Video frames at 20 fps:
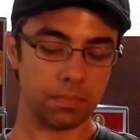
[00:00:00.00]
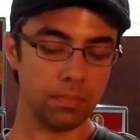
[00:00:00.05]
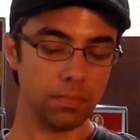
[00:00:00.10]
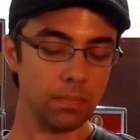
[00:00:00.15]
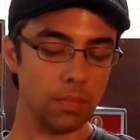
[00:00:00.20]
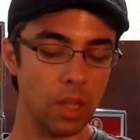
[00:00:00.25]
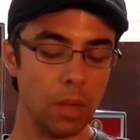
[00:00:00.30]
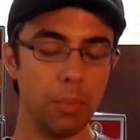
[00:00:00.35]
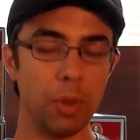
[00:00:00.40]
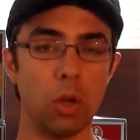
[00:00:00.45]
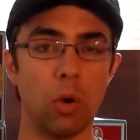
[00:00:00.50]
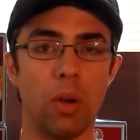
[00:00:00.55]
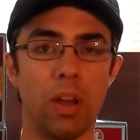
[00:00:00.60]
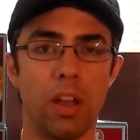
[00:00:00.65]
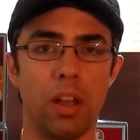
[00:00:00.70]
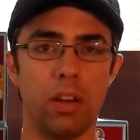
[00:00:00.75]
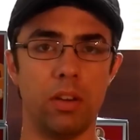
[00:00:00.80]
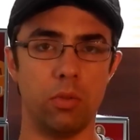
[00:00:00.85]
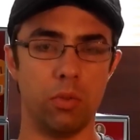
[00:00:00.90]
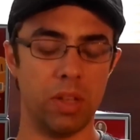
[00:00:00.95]
Let me go
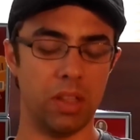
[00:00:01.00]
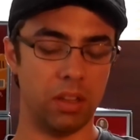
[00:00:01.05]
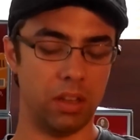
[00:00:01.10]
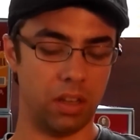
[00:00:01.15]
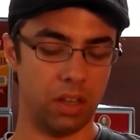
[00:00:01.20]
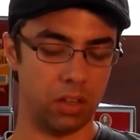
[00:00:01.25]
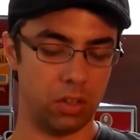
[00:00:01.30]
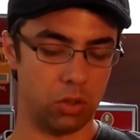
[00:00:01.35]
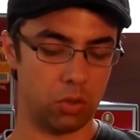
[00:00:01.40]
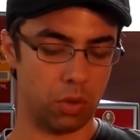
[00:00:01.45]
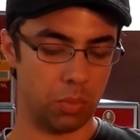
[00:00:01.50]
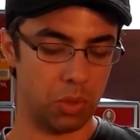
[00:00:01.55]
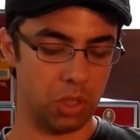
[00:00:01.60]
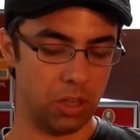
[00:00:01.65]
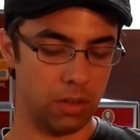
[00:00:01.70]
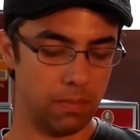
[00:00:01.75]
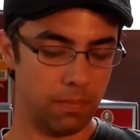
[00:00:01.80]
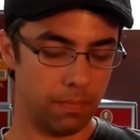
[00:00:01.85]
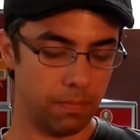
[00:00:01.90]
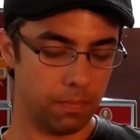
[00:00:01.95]
ahead and read the tin
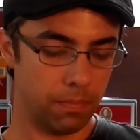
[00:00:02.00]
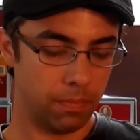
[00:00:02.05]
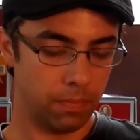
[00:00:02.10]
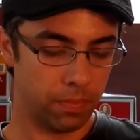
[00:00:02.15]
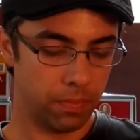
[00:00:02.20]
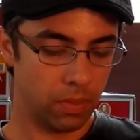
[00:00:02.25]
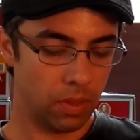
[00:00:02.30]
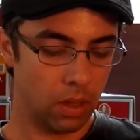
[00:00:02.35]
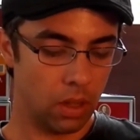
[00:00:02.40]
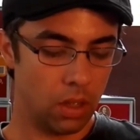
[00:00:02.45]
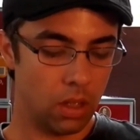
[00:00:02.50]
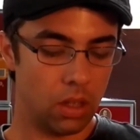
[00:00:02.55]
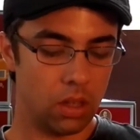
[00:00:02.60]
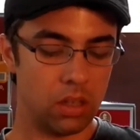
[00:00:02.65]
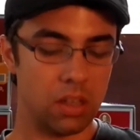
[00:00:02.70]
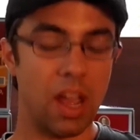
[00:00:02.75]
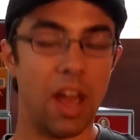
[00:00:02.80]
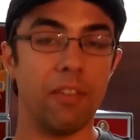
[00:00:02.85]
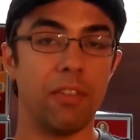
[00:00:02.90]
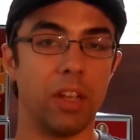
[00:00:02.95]
description.
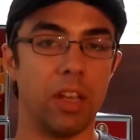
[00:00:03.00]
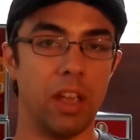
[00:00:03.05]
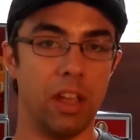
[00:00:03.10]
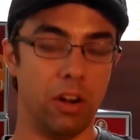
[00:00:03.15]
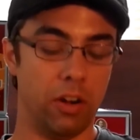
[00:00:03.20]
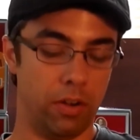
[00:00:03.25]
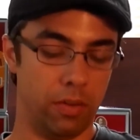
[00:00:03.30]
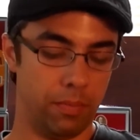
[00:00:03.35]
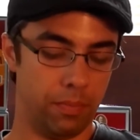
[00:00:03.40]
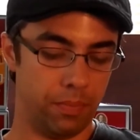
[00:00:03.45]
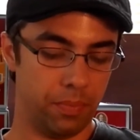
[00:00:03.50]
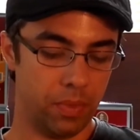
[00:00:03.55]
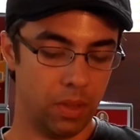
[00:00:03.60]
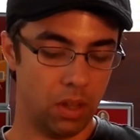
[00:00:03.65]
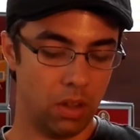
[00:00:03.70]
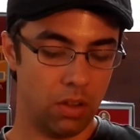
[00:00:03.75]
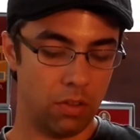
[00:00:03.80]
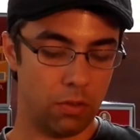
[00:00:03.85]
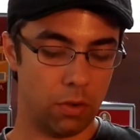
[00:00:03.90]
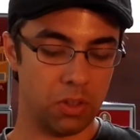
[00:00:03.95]
Navigator.
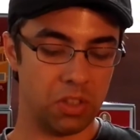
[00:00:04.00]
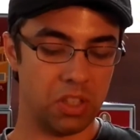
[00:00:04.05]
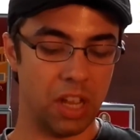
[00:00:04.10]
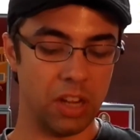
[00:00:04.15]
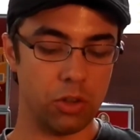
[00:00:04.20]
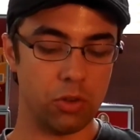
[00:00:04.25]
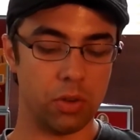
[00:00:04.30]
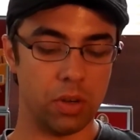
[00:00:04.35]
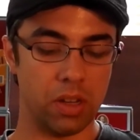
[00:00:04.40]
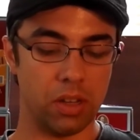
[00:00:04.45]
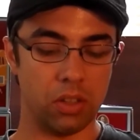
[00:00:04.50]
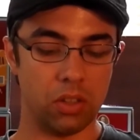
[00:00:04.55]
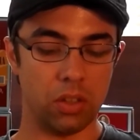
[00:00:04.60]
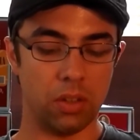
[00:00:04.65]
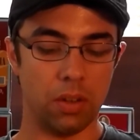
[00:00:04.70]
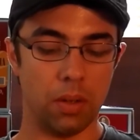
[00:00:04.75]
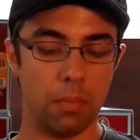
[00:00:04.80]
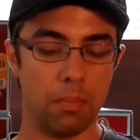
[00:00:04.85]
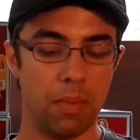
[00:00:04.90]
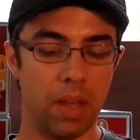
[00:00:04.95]
For
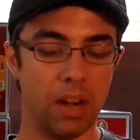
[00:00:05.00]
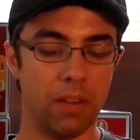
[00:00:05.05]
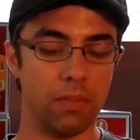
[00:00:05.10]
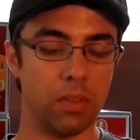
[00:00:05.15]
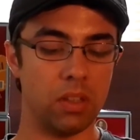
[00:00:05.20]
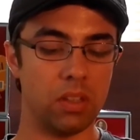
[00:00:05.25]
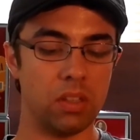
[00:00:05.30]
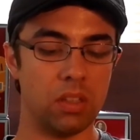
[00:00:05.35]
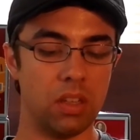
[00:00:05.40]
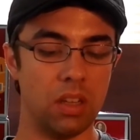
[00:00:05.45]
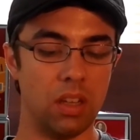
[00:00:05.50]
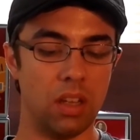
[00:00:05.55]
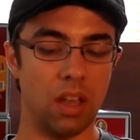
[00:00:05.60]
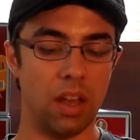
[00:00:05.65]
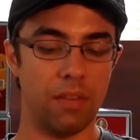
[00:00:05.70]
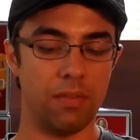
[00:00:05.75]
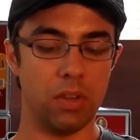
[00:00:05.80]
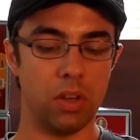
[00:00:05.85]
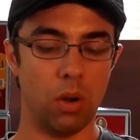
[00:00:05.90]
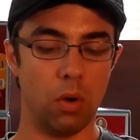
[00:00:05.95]
centuries, men of the sea
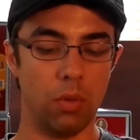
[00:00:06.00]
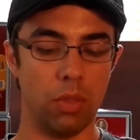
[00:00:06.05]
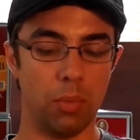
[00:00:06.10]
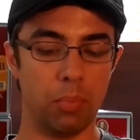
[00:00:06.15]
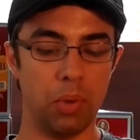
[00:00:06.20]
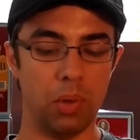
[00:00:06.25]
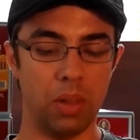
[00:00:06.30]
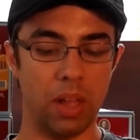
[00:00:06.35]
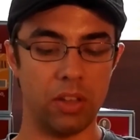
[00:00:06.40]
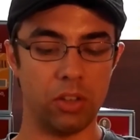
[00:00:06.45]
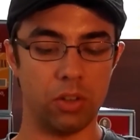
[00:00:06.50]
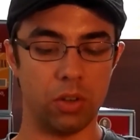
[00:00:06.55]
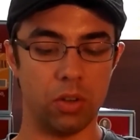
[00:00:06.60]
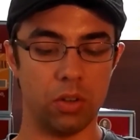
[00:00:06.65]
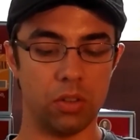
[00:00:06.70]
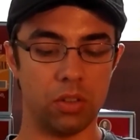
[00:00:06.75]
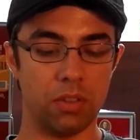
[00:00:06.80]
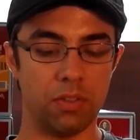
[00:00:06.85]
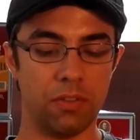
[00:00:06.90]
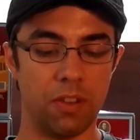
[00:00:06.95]
have known the
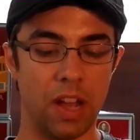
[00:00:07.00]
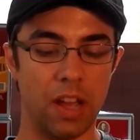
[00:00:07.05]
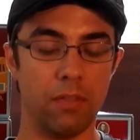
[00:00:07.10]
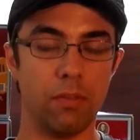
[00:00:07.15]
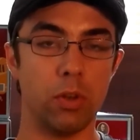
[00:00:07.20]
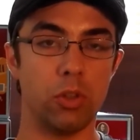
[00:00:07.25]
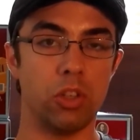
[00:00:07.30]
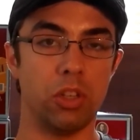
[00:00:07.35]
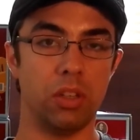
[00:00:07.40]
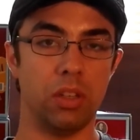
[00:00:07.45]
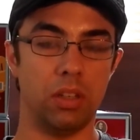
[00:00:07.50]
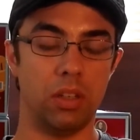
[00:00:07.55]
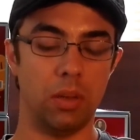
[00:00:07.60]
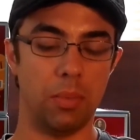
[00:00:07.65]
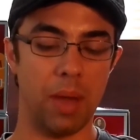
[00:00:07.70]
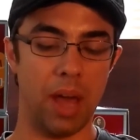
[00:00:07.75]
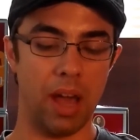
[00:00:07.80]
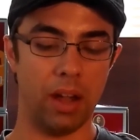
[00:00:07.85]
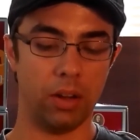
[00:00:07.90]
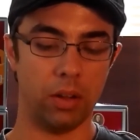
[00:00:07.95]
pleasures of fine Virginia
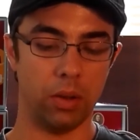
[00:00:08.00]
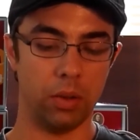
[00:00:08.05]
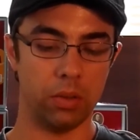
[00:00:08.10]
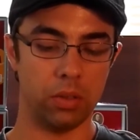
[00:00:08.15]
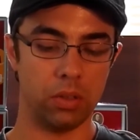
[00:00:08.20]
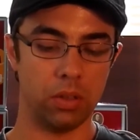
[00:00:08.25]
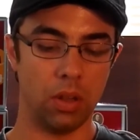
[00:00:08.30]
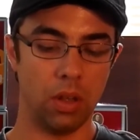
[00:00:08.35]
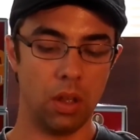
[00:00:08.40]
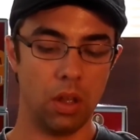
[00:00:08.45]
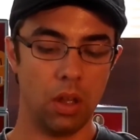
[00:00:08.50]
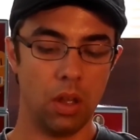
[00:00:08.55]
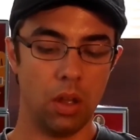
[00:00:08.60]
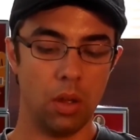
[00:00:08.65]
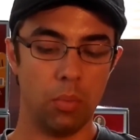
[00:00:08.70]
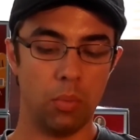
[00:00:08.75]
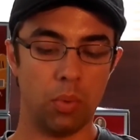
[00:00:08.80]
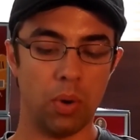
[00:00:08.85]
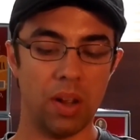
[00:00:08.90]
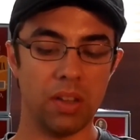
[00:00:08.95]
tobaccos,
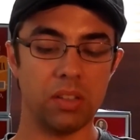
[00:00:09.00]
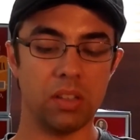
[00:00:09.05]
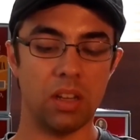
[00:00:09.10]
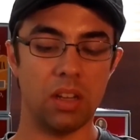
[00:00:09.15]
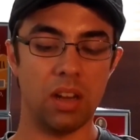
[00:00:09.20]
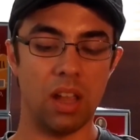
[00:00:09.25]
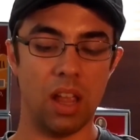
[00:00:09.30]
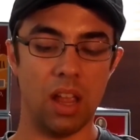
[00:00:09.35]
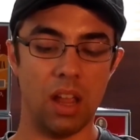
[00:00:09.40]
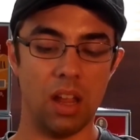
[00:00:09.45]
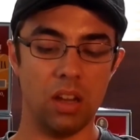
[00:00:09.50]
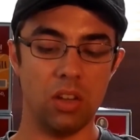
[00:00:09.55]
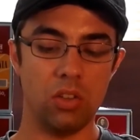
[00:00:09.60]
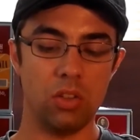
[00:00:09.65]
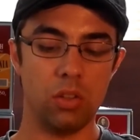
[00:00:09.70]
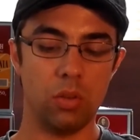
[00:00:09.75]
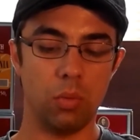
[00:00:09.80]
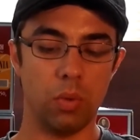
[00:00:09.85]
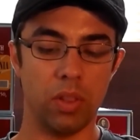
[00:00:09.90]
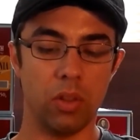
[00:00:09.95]
pressed and
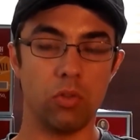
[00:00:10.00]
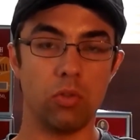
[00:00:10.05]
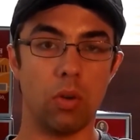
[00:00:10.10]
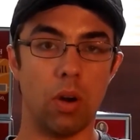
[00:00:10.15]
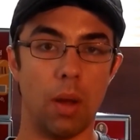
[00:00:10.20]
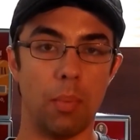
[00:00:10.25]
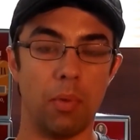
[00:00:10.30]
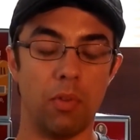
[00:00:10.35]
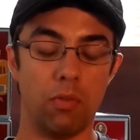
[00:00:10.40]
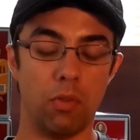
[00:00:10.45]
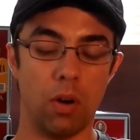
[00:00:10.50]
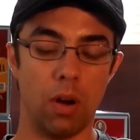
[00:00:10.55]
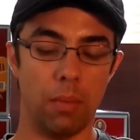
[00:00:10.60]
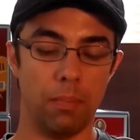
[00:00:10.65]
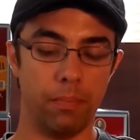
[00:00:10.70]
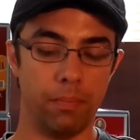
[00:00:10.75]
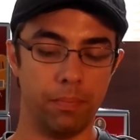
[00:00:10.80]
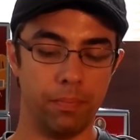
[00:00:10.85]
aged with a drop of rum.